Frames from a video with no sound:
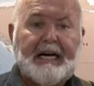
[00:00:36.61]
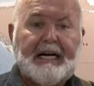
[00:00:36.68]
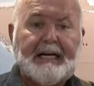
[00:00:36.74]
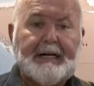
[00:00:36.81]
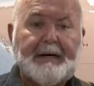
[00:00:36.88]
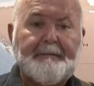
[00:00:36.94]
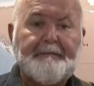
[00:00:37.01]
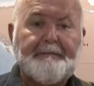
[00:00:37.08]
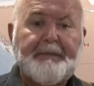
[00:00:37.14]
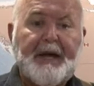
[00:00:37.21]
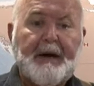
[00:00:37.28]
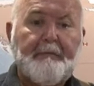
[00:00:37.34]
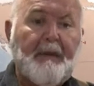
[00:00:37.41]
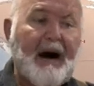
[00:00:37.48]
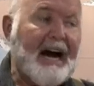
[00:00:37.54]
Um,
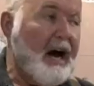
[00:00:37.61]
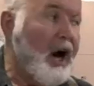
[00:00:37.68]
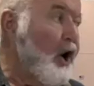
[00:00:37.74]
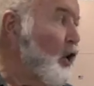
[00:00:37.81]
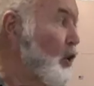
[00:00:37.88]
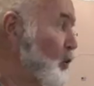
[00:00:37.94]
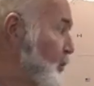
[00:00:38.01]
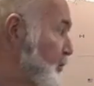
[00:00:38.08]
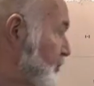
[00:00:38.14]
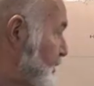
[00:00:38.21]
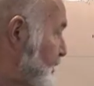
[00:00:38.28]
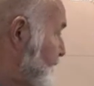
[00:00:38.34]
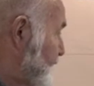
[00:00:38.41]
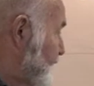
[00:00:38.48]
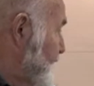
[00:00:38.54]
my home
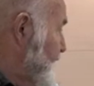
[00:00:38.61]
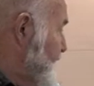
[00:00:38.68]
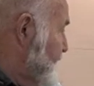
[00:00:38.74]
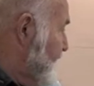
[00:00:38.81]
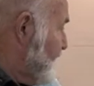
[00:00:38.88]
is